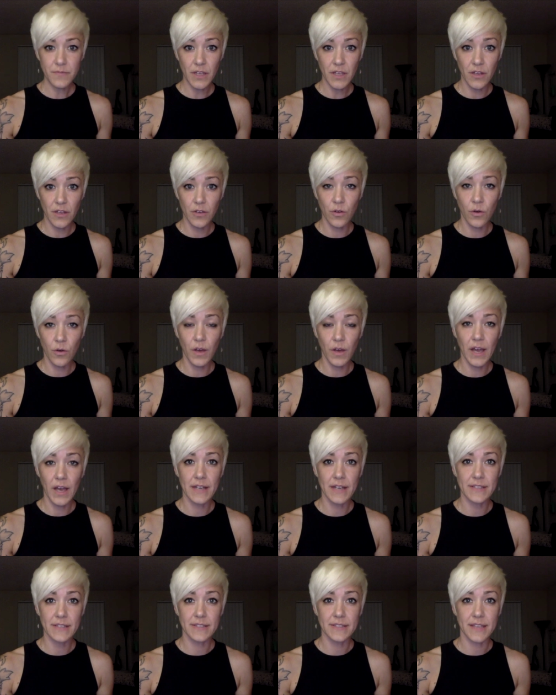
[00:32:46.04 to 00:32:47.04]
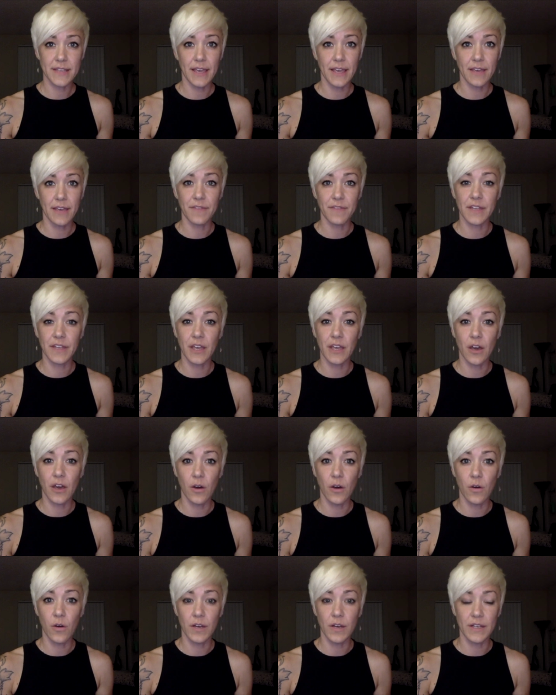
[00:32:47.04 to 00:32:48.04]
noel has a
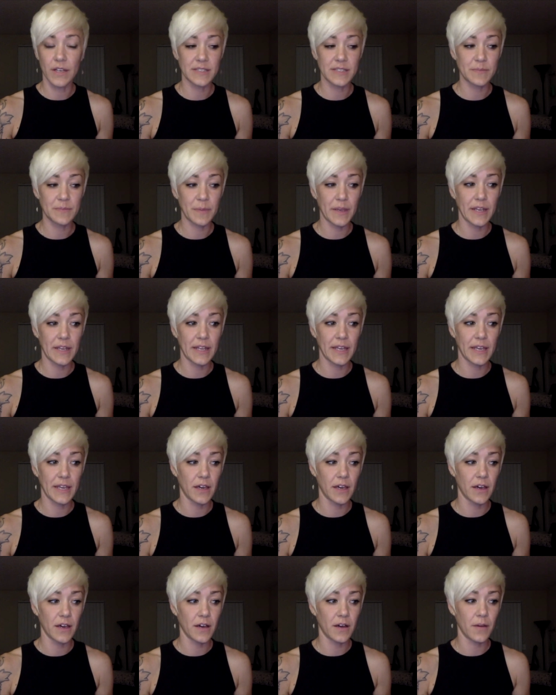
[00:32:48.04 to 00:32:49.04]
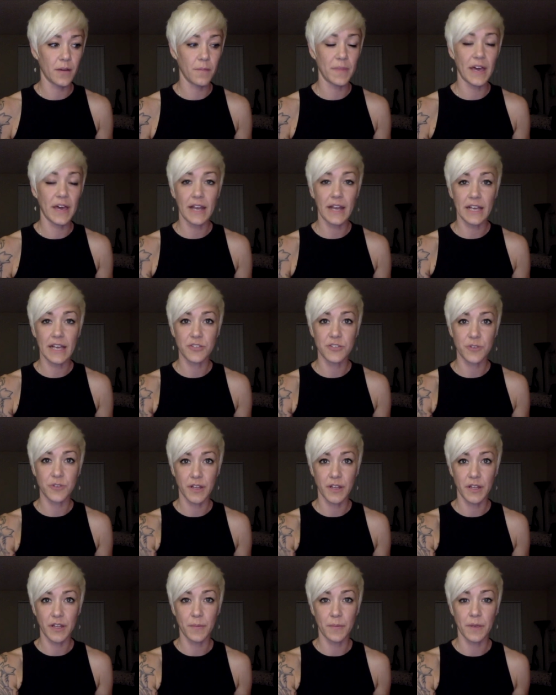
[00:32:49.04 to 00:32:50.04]
video explaining um, that
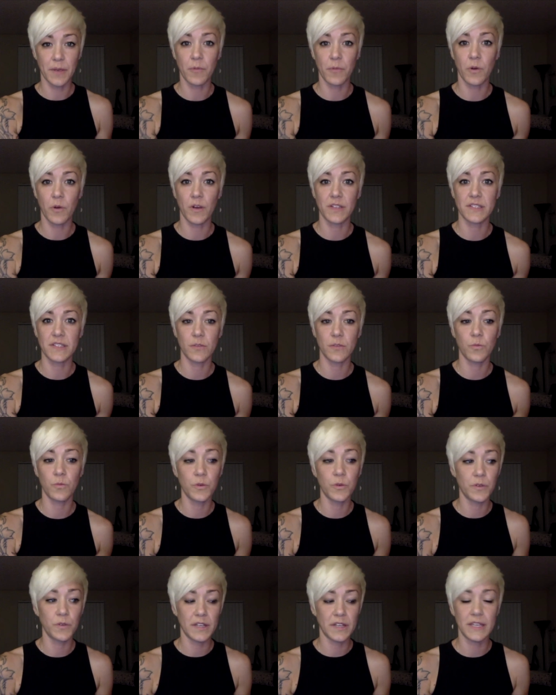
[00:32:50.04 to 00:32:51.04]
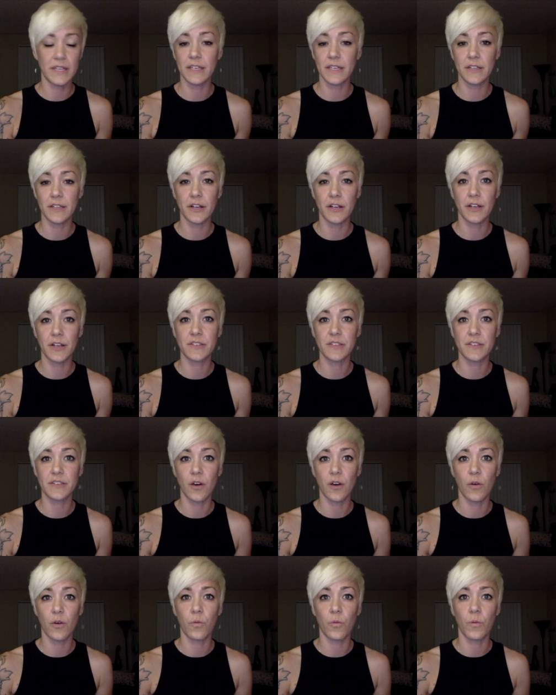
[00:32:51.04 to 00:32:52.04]
asteroid a little bit more it's the wounded healer
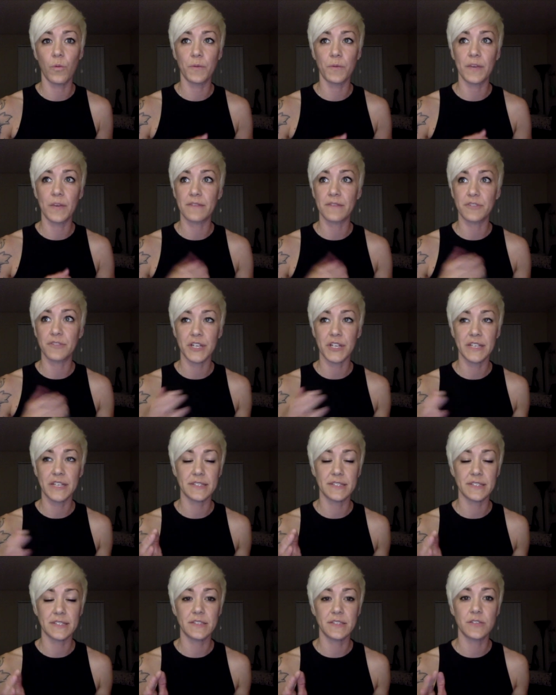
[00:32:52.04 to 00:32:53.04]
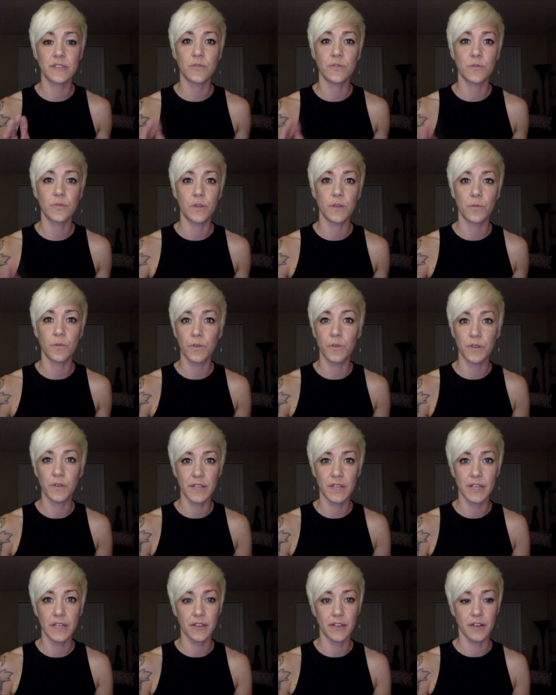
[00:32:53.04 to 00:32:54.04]
so when we have transits to the
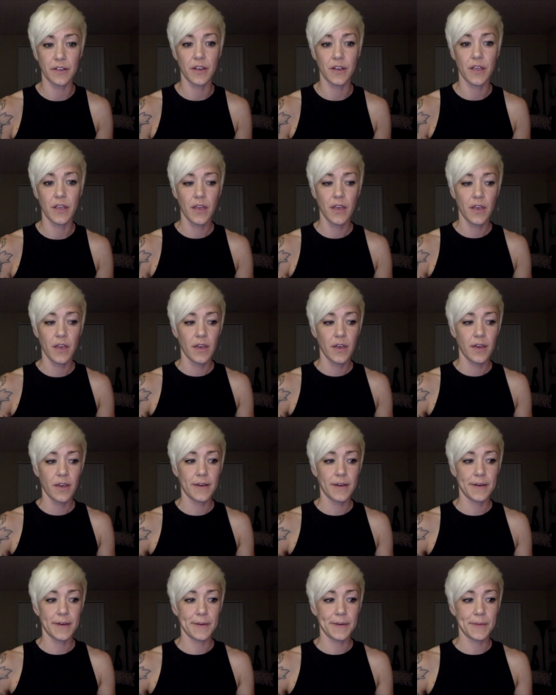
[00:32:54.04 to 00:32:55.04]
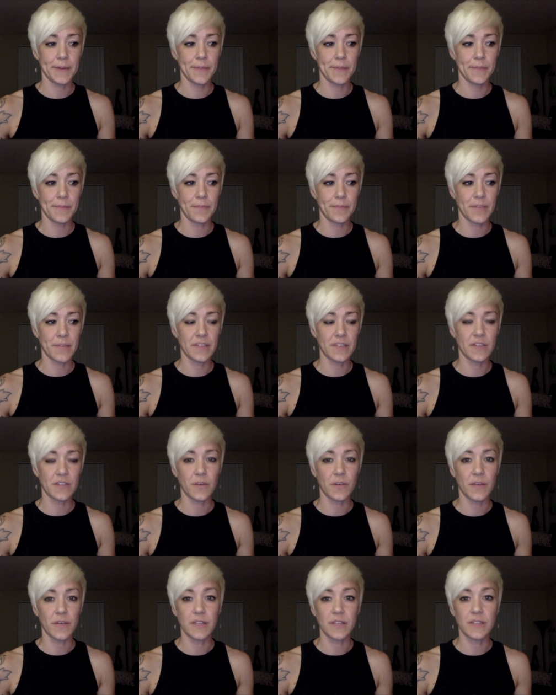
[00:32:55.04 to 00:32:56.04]
wounded healer um, it's
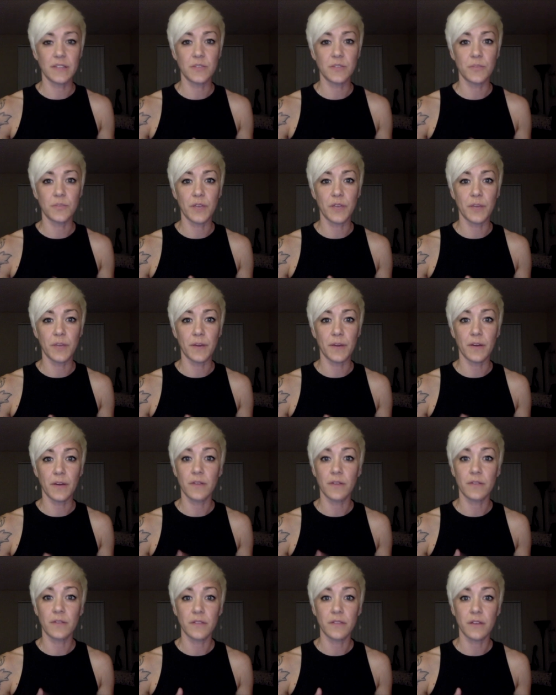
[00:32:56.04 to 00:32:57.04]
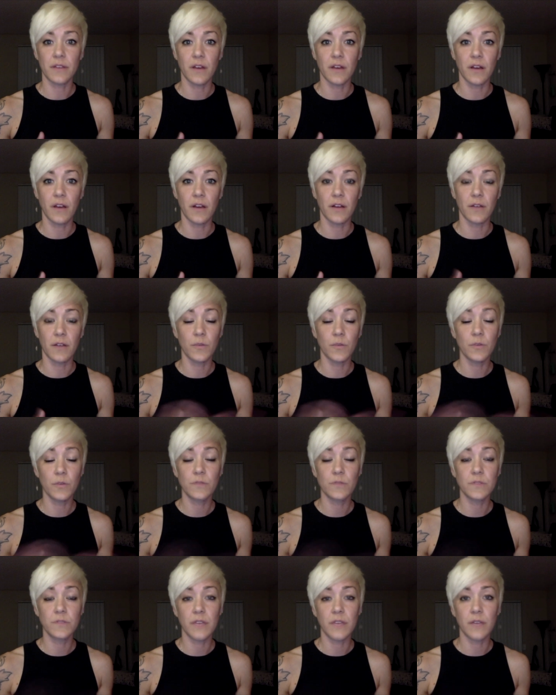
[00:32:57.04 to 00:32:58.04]
going to bring about our
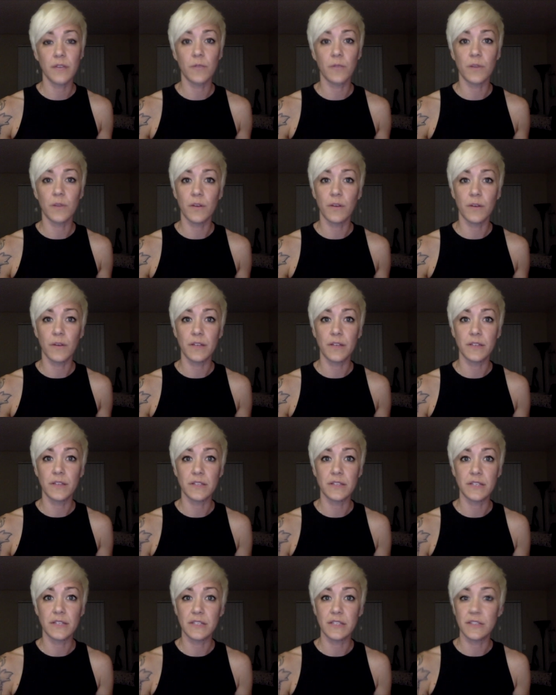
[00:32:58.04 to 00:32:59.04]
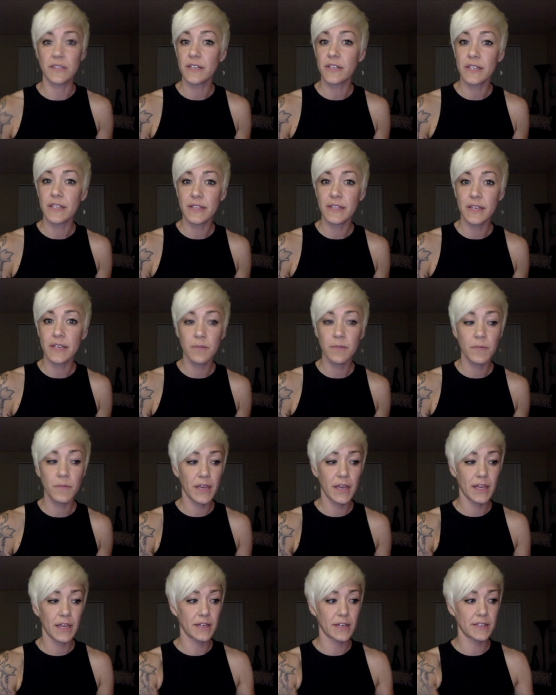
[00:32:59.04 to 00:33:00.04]
wounds and we're going to need to look at them
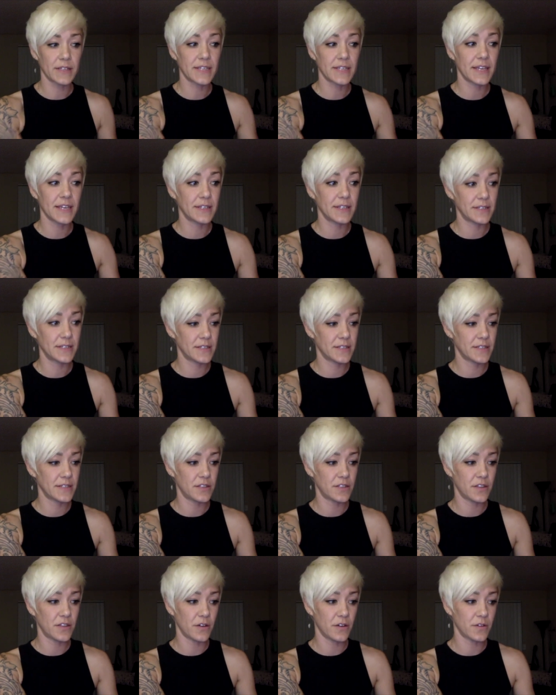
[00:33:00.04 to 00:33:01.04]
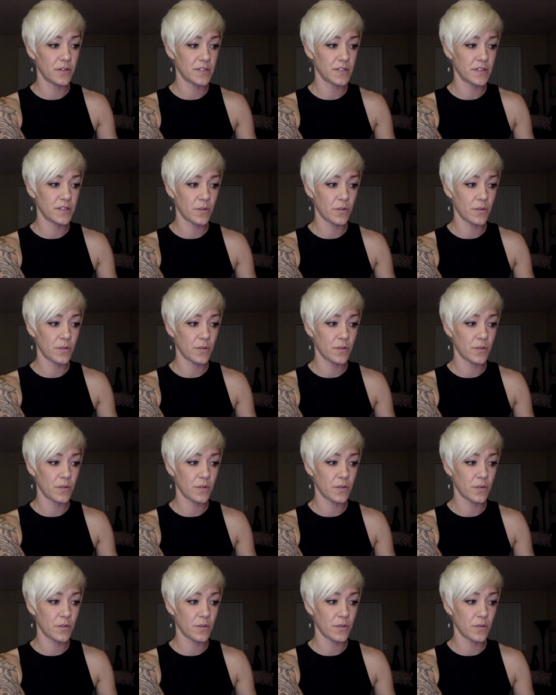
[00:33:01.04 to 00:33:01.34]
and tend to those in